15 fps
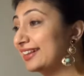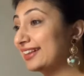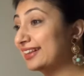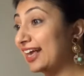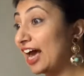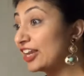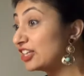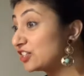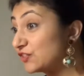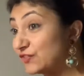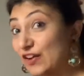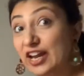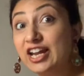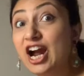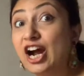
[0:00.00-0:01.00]
and it's
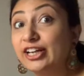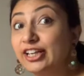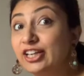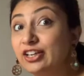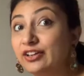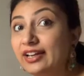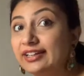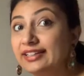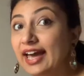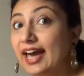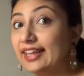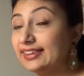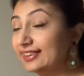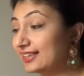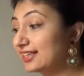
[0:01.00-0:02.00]
very articulate,
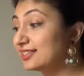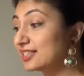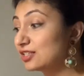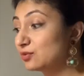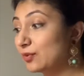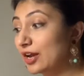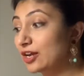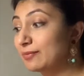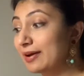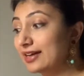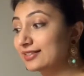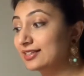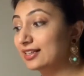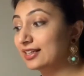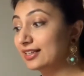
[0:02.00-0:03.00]
and this is where your
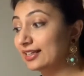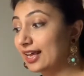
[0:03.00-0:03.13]
masculine